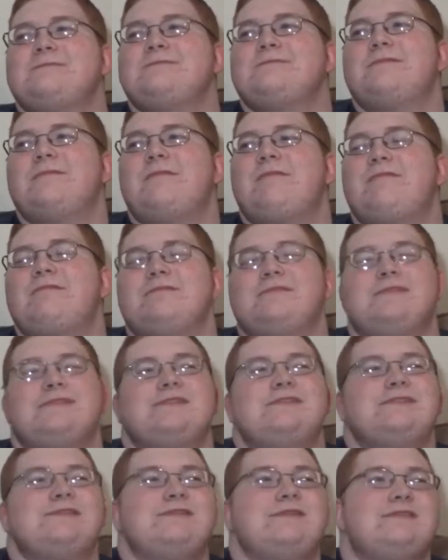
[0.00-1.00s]

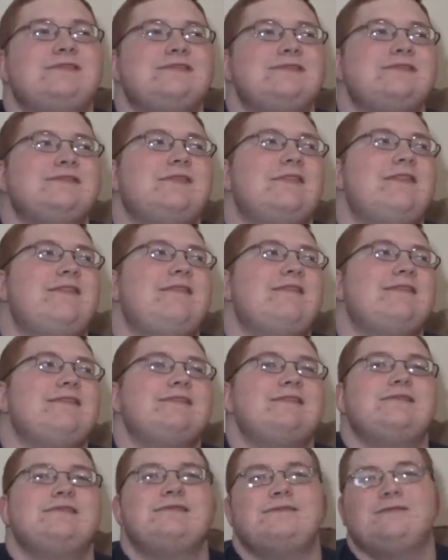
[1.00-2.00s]

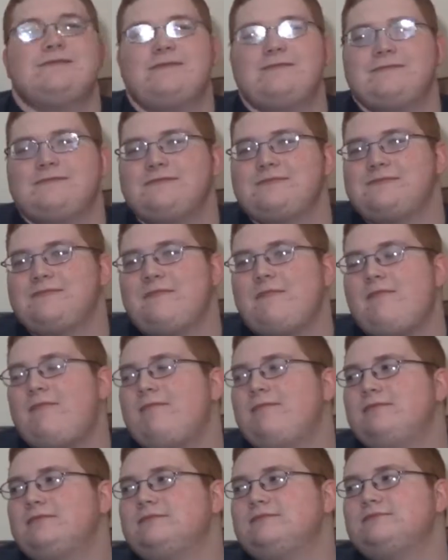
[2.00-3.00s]

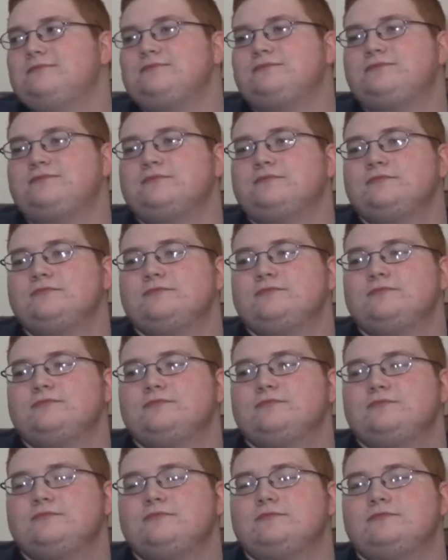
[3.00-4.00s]

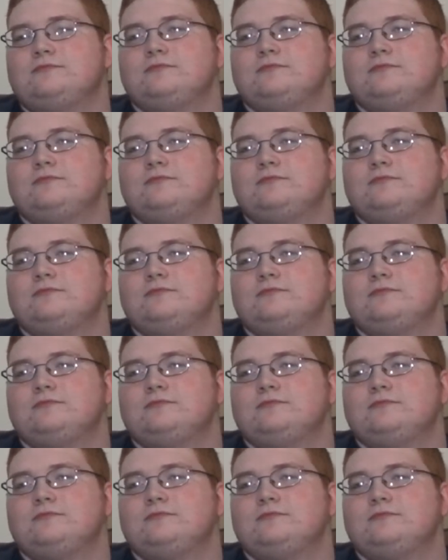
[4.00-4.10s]
No words are spoken by the person on screen.